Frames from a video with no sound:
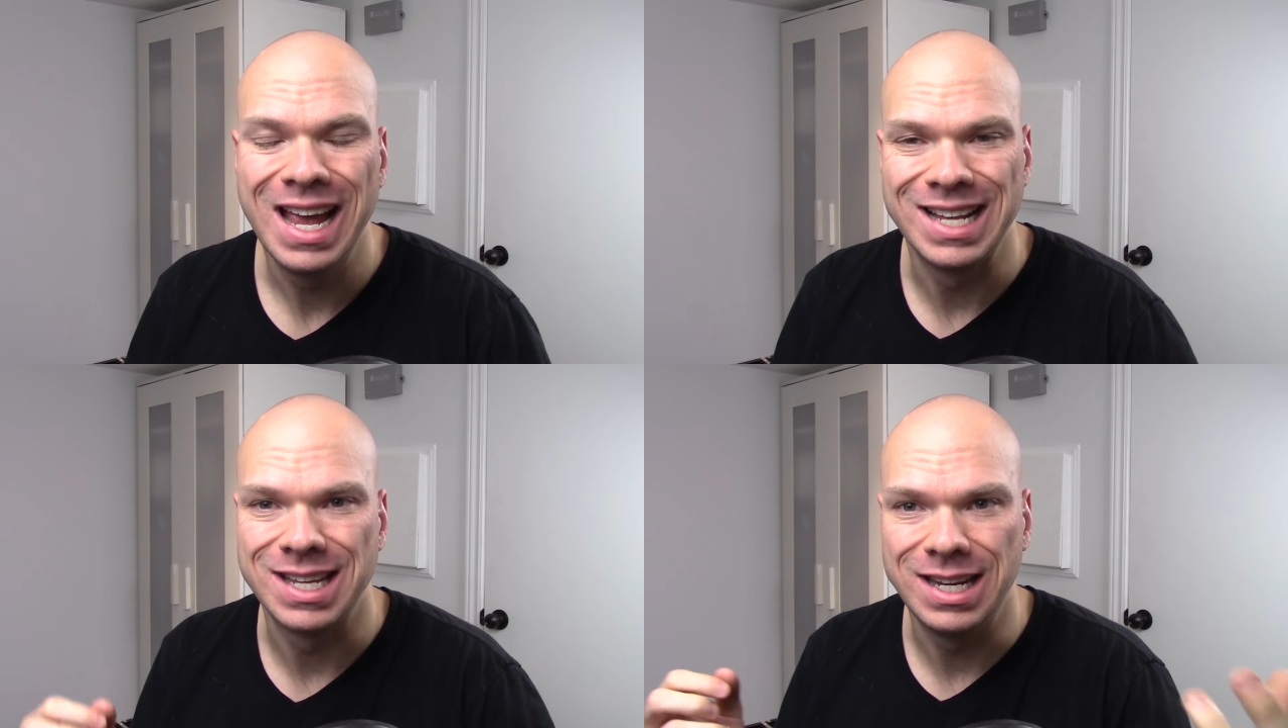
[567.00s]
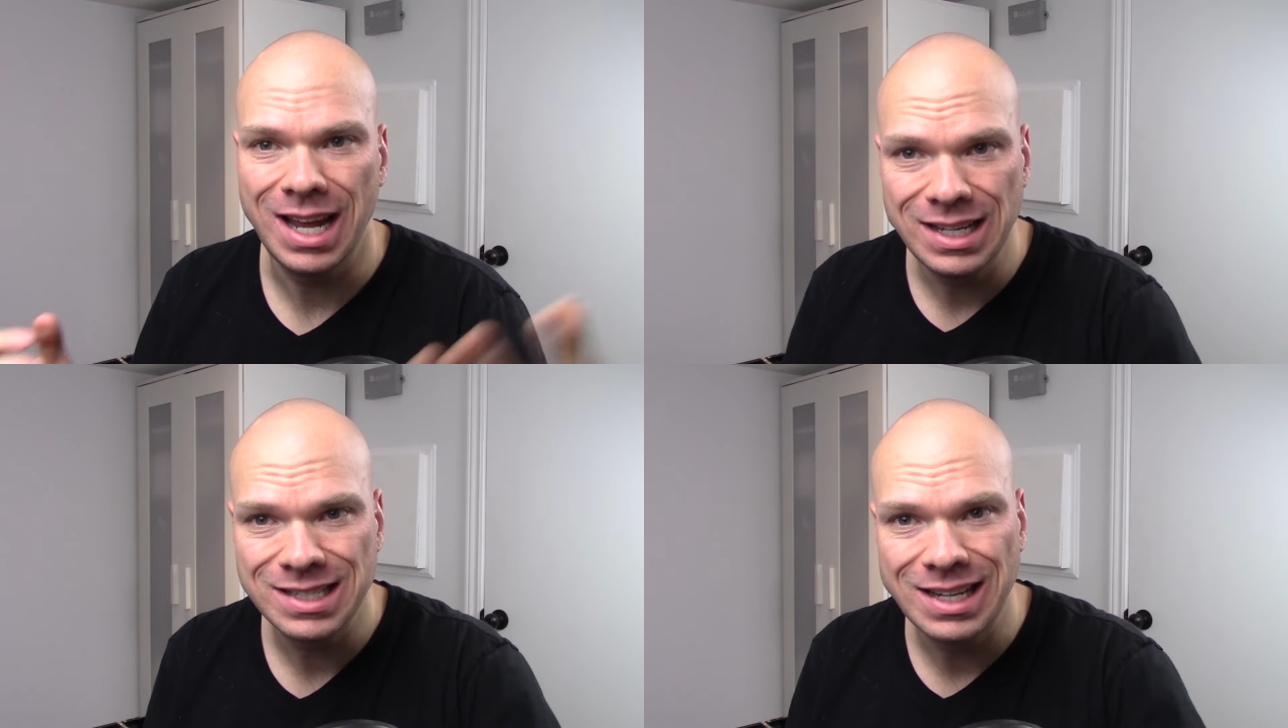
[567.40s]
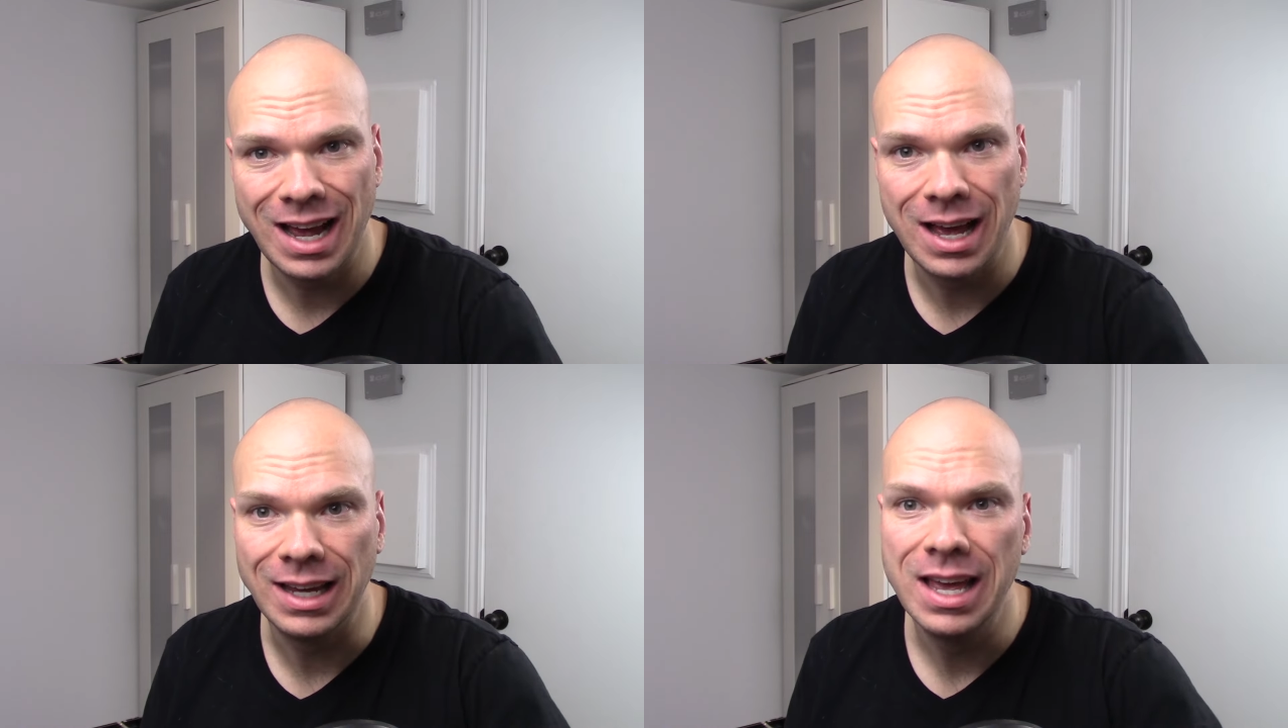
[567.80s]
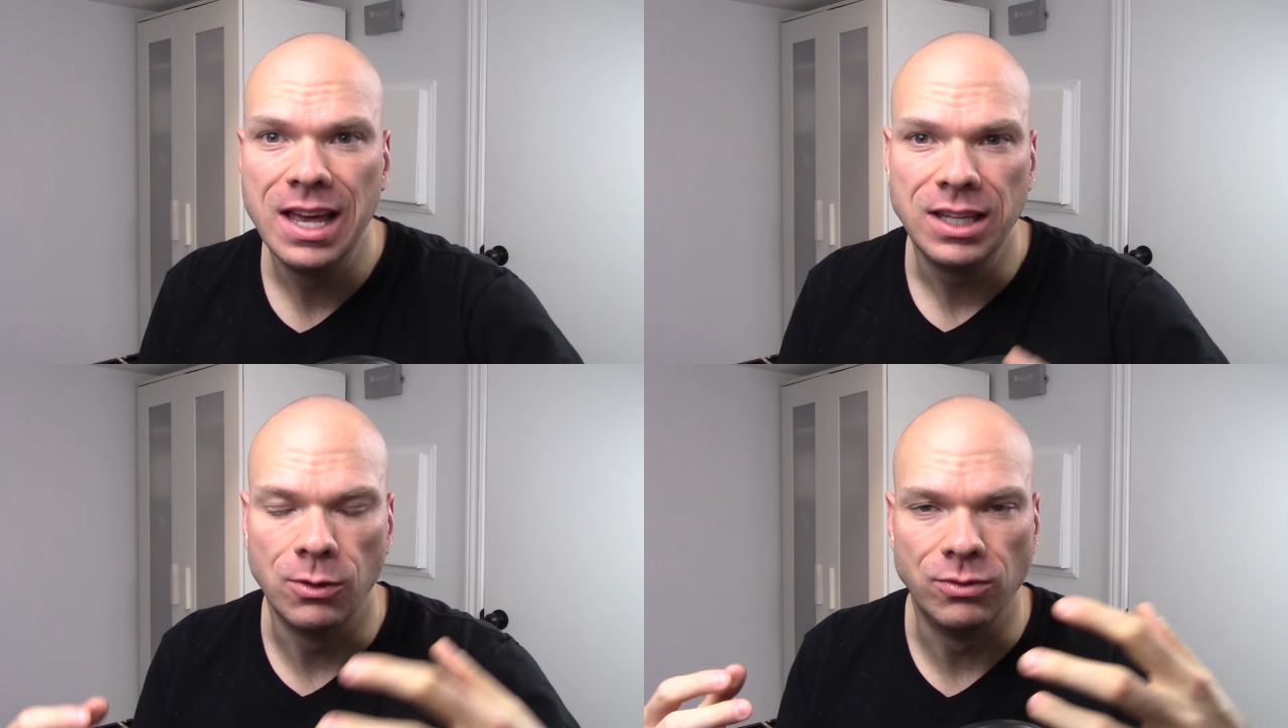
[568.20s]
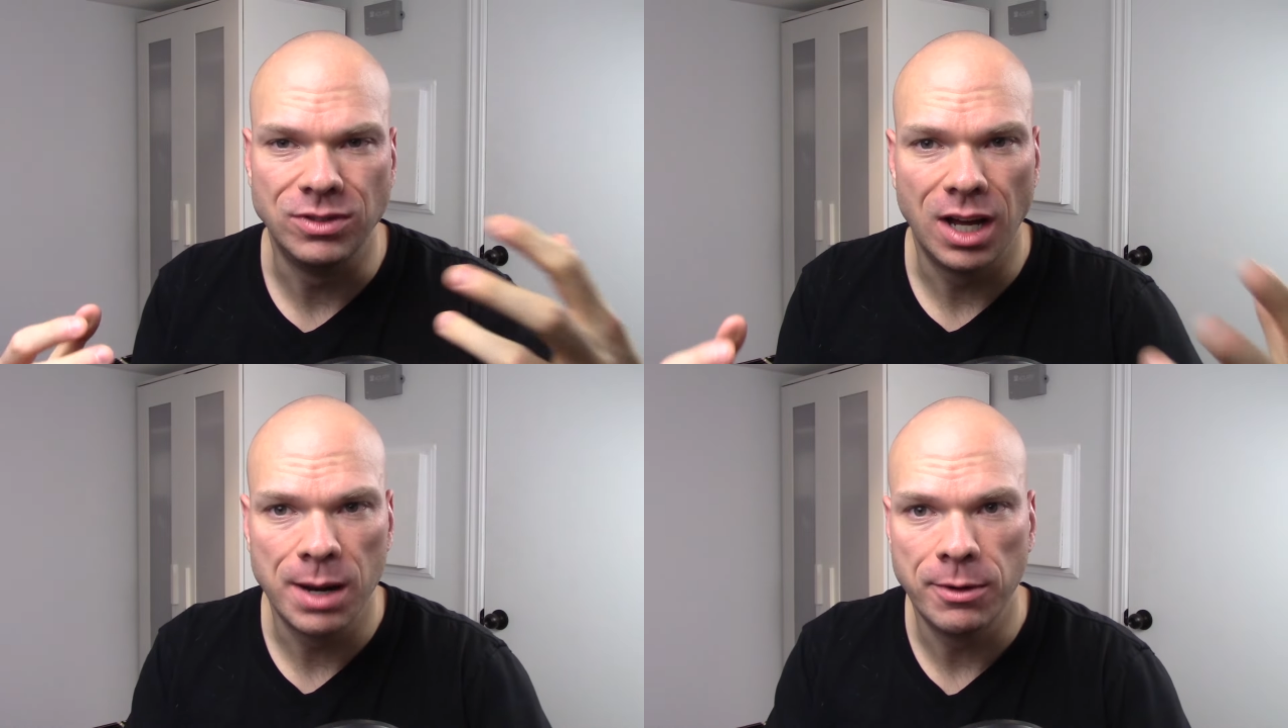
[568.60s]
It's a nice guy, you've
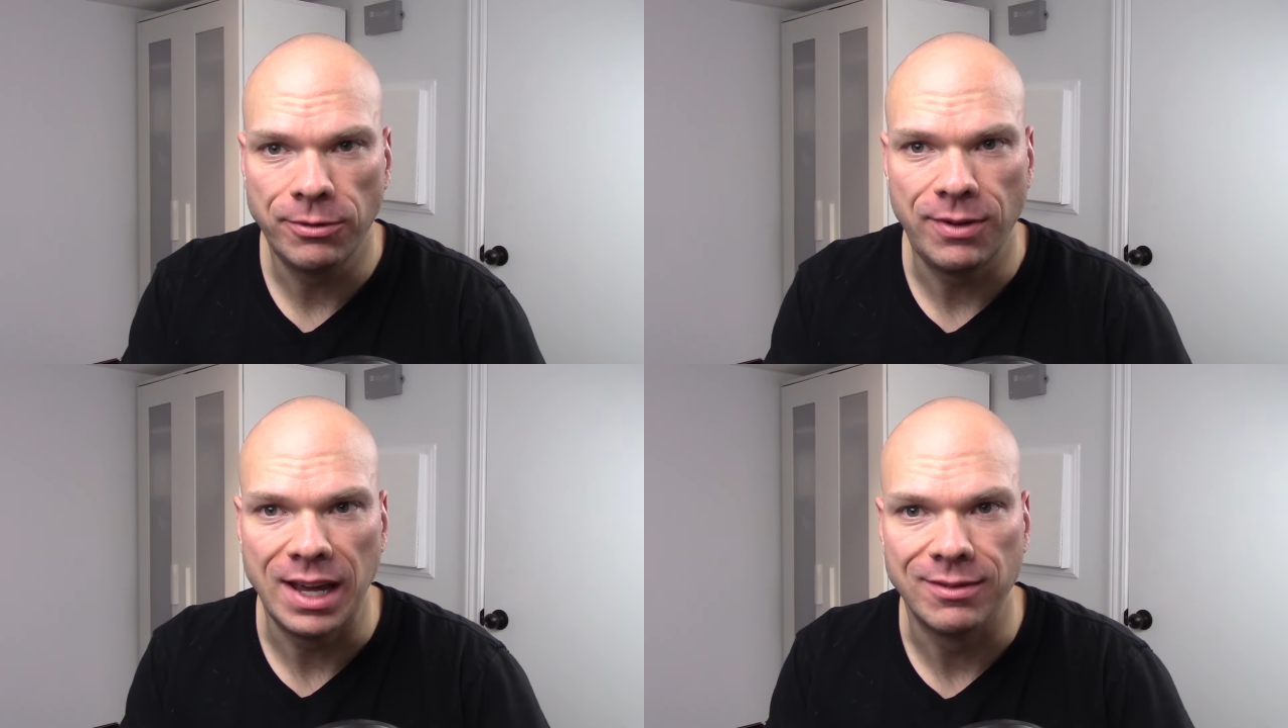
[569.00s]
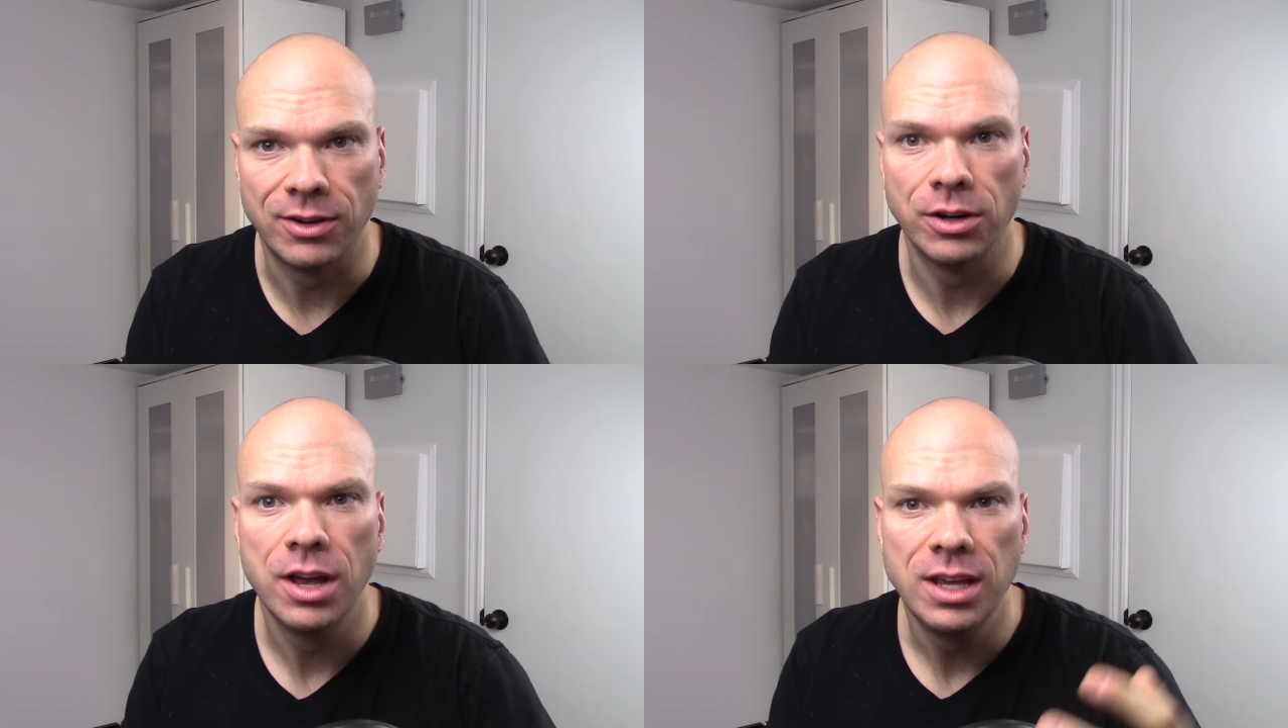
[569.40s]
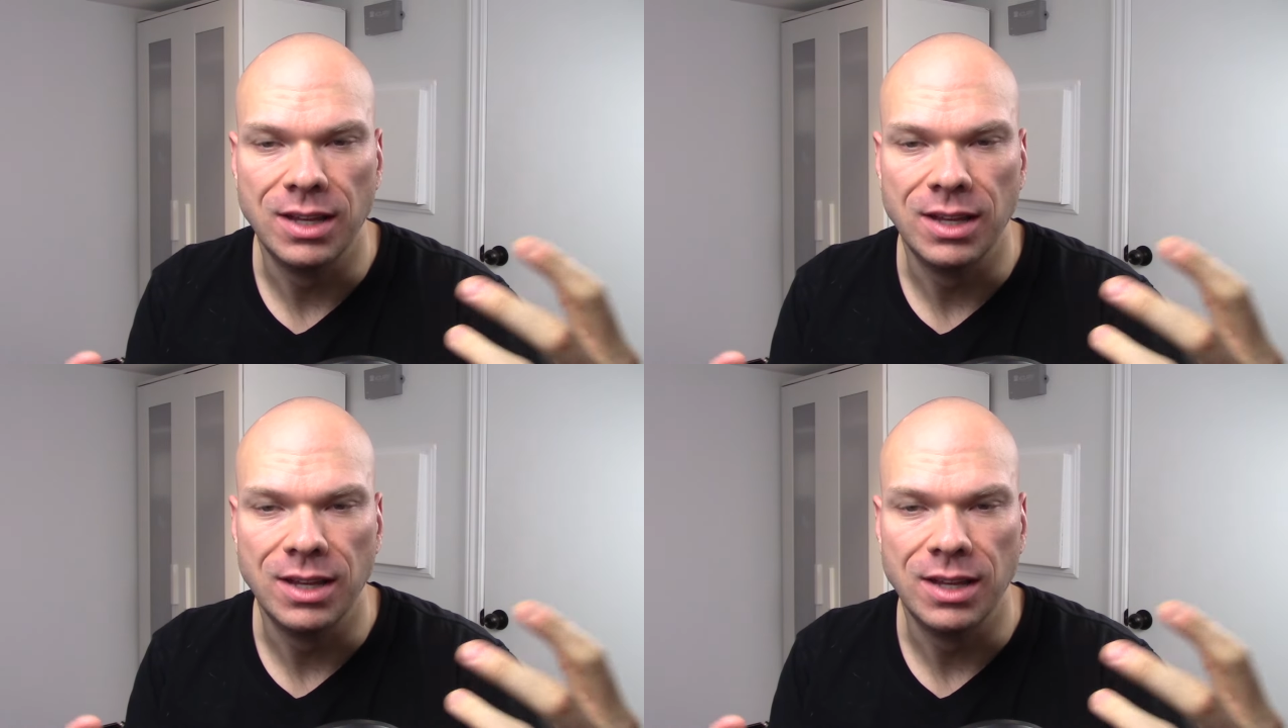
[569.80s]
done him a favor,